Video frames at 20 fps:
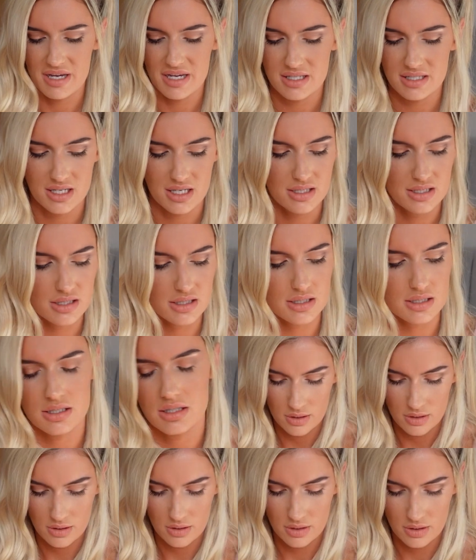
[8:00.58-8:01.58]
makes
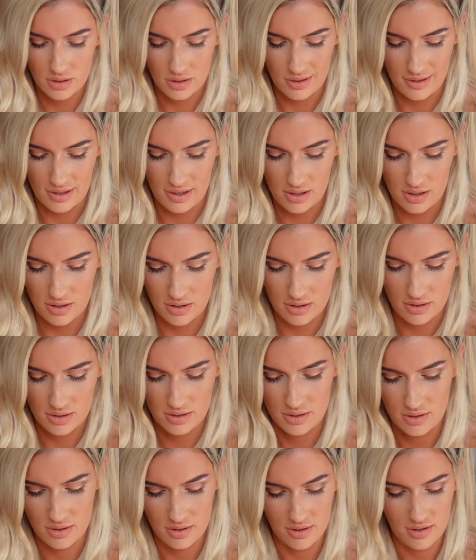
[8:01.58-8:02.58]
sense. Okay.
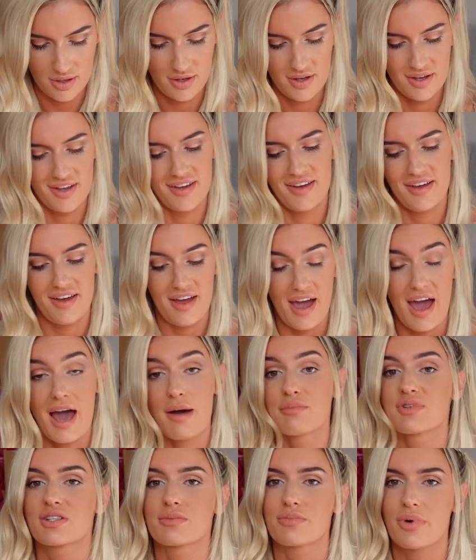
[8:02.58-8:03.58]

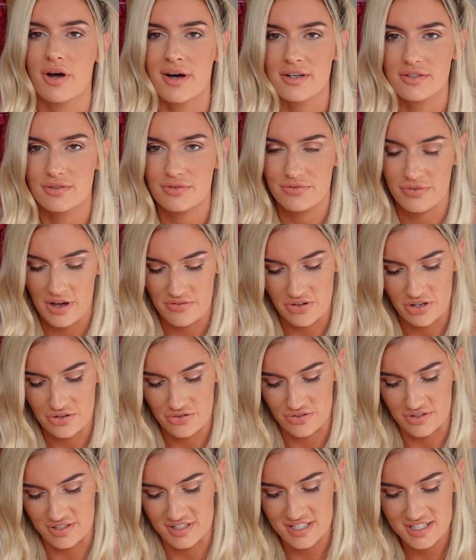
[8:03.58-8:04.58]
Amazon parcel
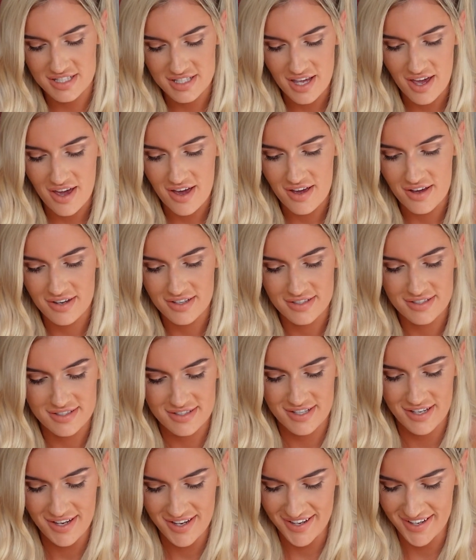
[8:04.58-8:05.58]
506.
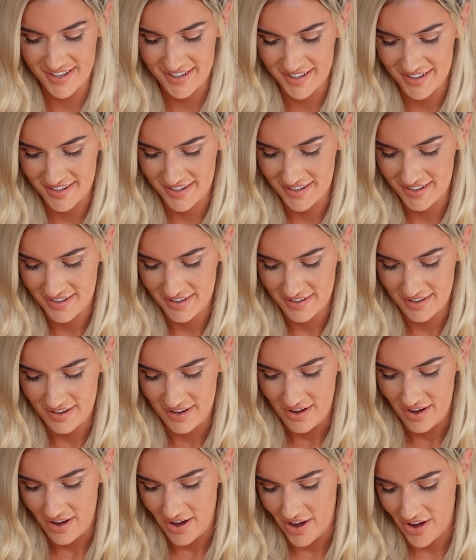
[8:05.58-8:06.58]

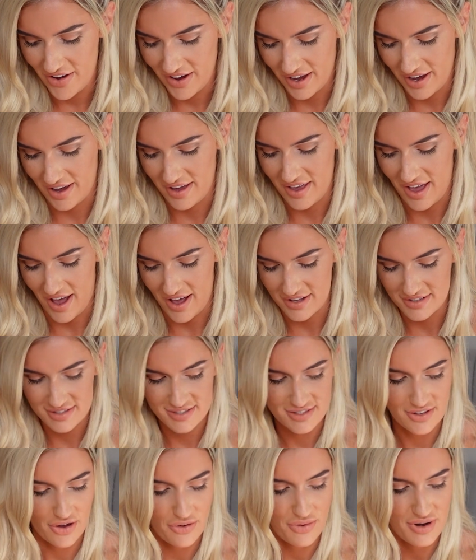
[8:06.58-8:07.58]
Okay, yeah.
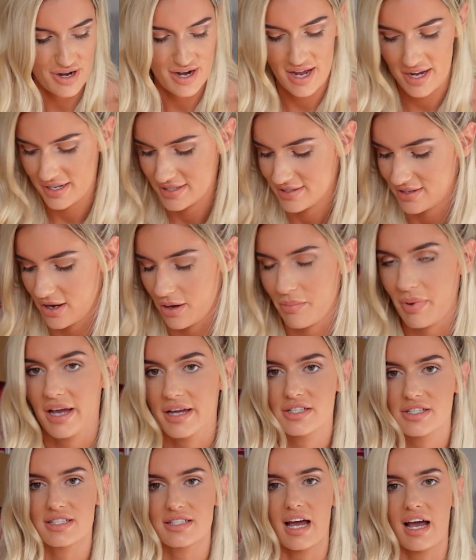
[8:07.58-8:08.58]
So next up,
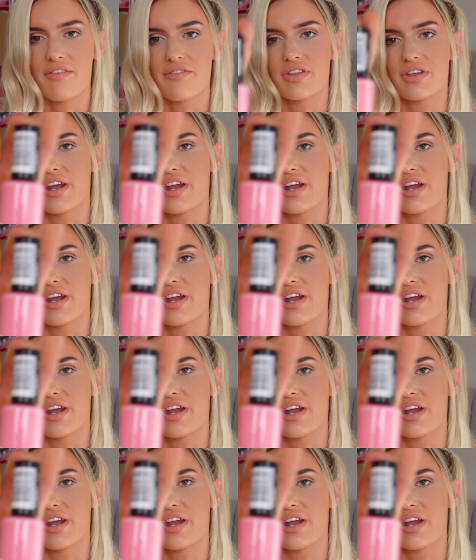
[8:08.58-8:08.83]
I just have